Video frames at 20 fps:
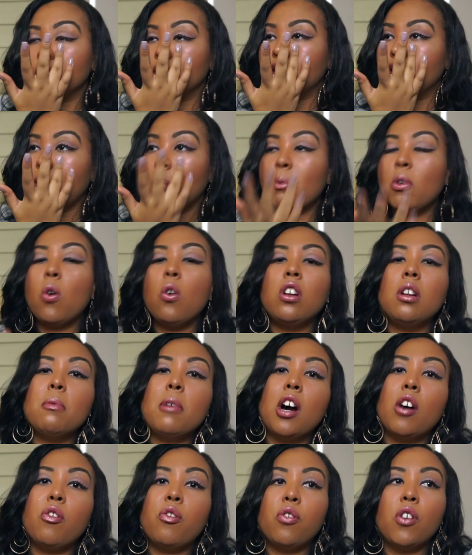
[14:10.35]
stop calling
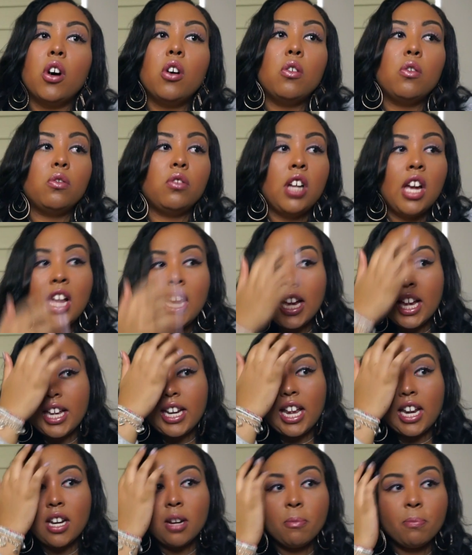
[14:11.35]
my phone.
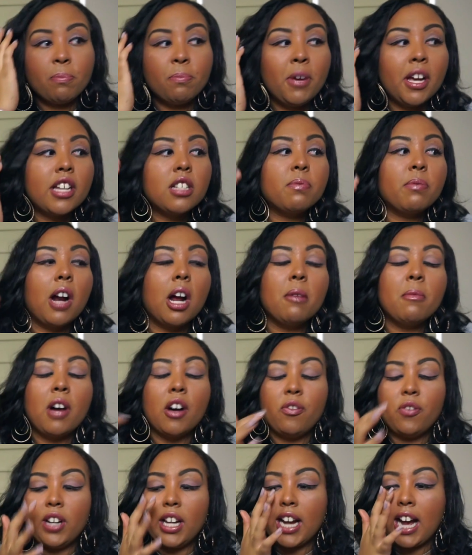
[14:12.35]
And the biggest problem
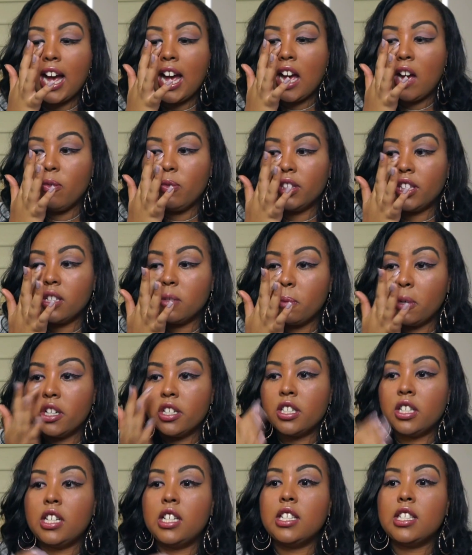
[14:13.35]
I feel like I have with this
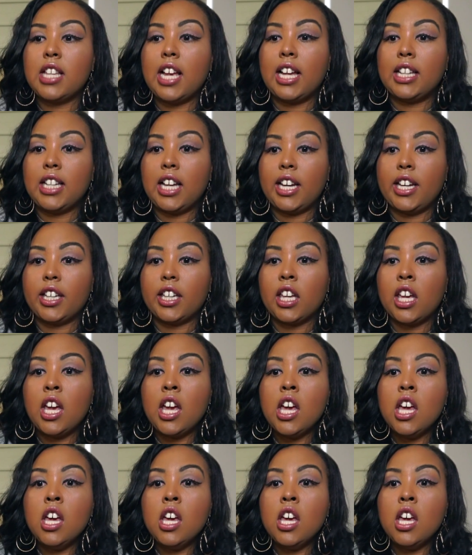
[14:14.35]
person is that, like,